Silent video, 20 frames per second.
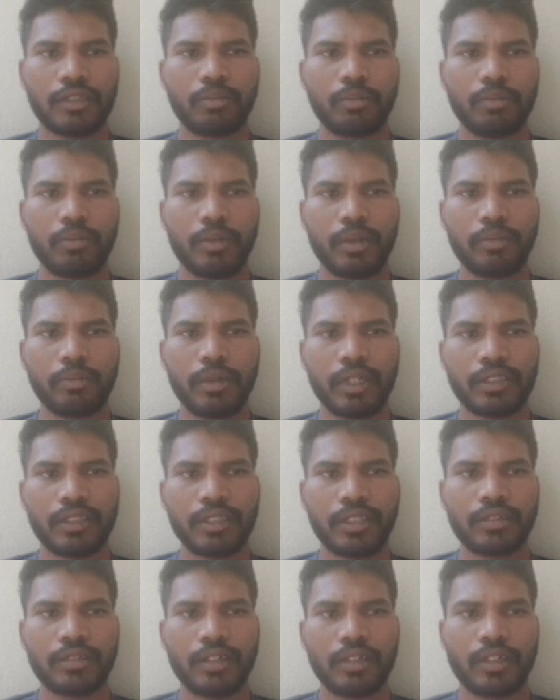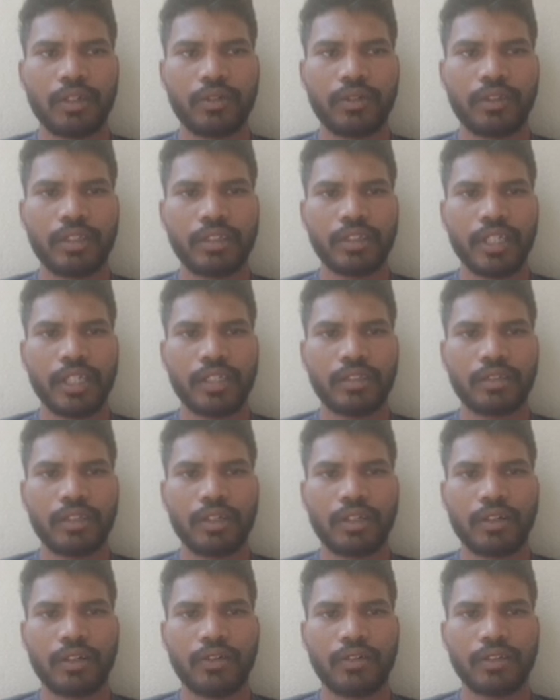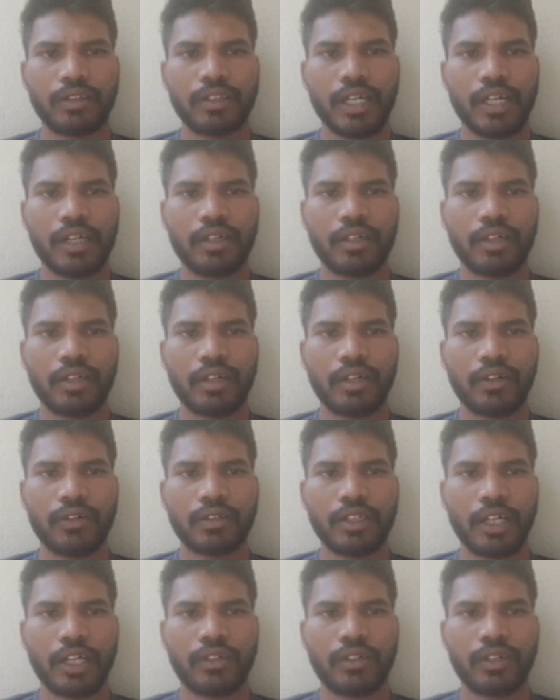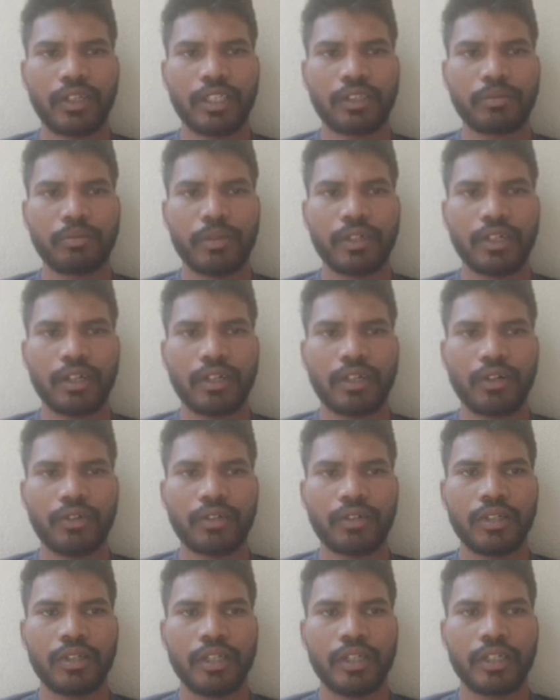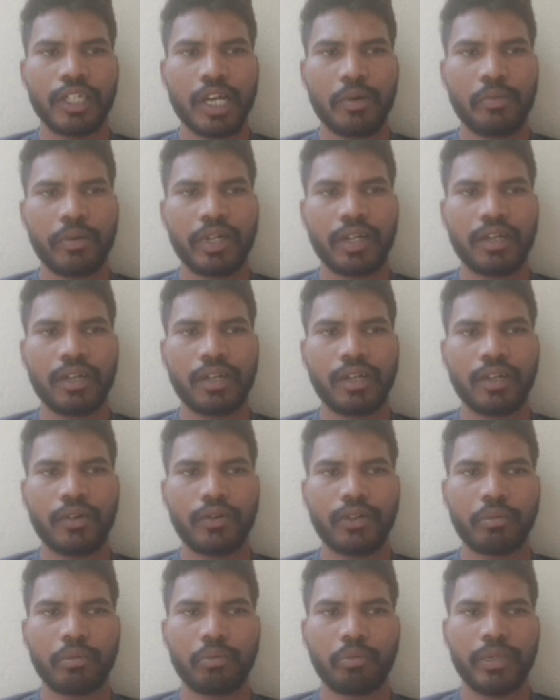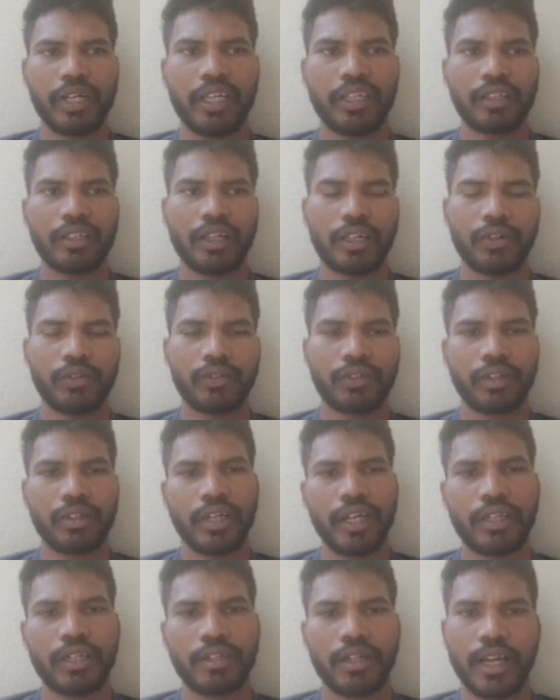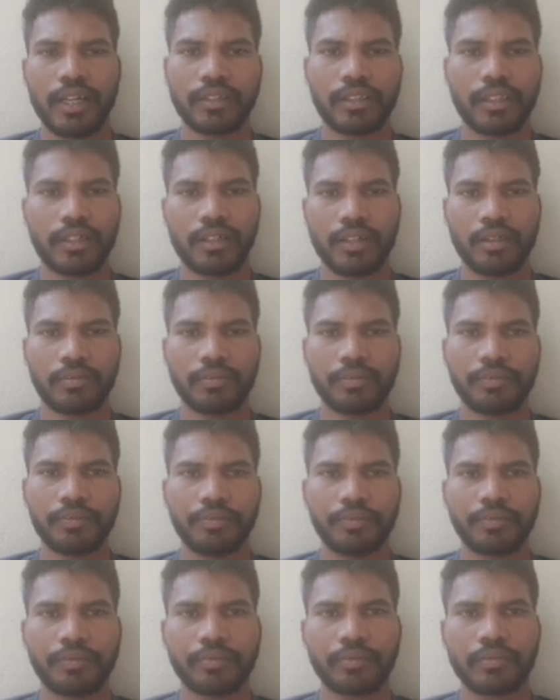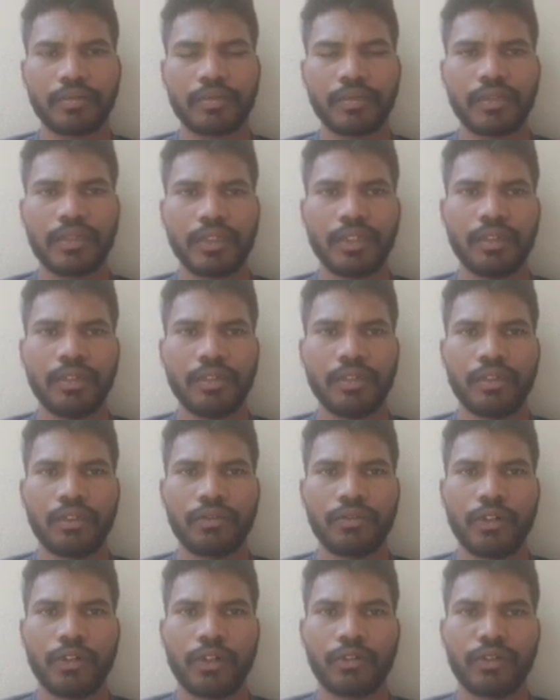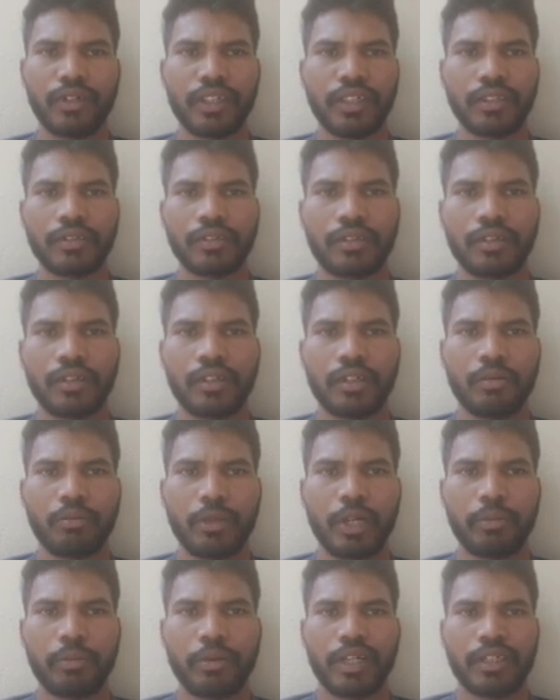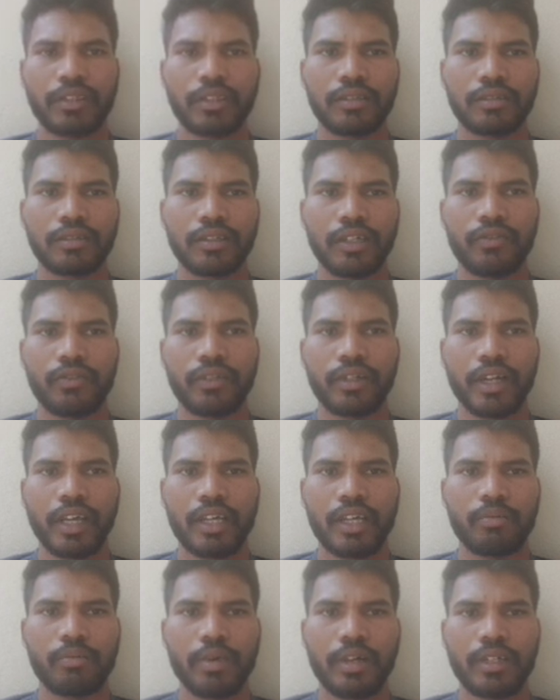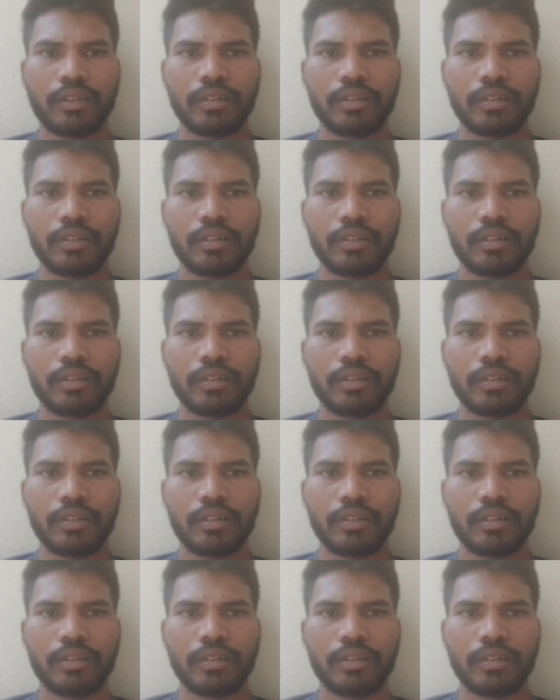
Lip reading: purchase account, sales account, salary account, advertisement account, capital account, building account, and etc. Fourth one is preparations of trial balance.